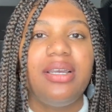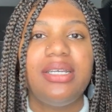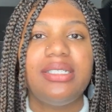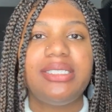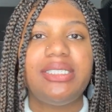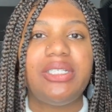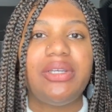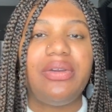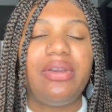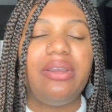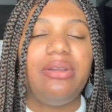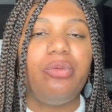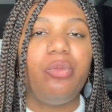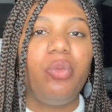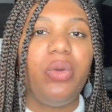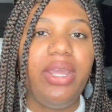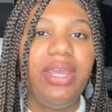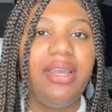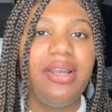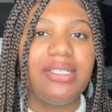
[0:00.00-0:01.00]
a
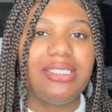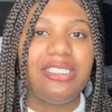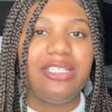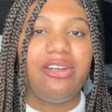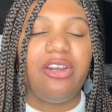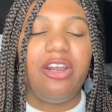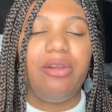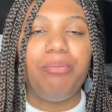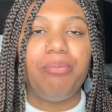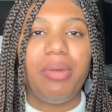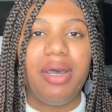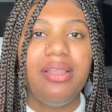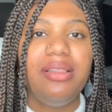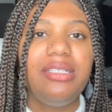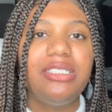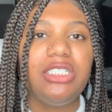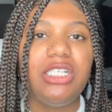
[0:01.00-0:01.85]
certain week, a certain month.